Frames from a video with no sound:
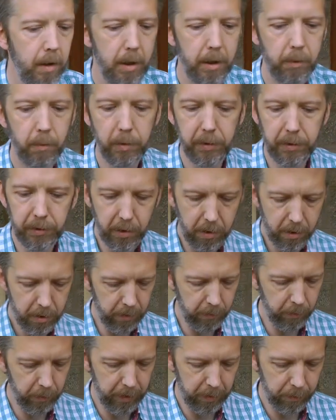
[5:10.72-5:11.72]
we'll
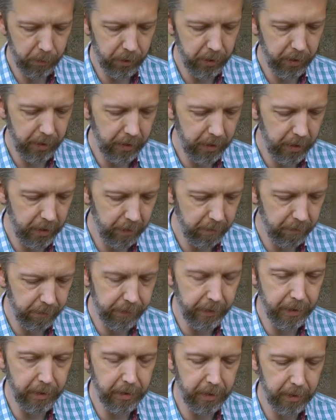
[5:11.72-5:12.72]
start with putting the
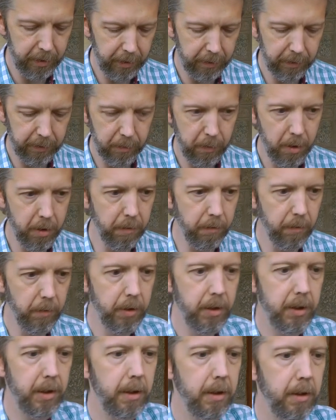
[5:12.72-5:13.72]
filter system on,
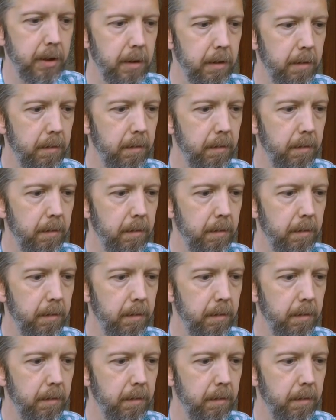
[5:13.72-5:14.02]
which is